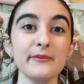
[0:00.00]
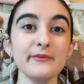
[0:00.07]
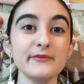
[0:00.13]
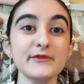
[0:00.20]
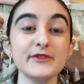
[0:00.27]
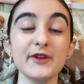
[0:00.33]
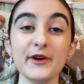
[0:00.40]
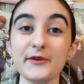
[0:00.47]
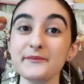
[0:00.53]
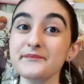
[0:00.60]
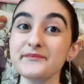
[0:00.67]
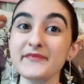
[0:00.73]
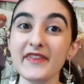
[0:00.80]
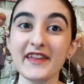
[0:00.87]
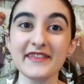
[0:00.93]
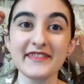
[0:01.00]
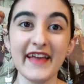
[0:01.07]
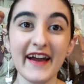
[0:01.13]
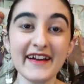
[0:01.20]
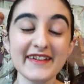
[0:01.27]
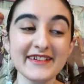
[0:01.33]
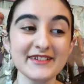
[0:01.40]
So
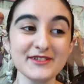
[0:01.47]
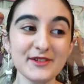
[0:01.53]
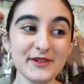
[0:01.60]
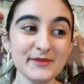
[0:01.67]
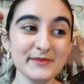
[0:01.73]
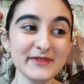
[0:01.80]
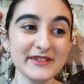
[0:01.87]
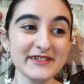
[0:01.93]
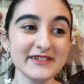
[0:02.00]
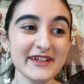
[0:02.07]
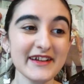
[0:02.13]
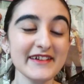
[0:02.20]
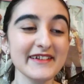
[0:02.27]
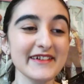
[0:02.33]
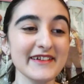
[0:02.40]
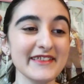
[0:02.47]
that is Crimson Shell.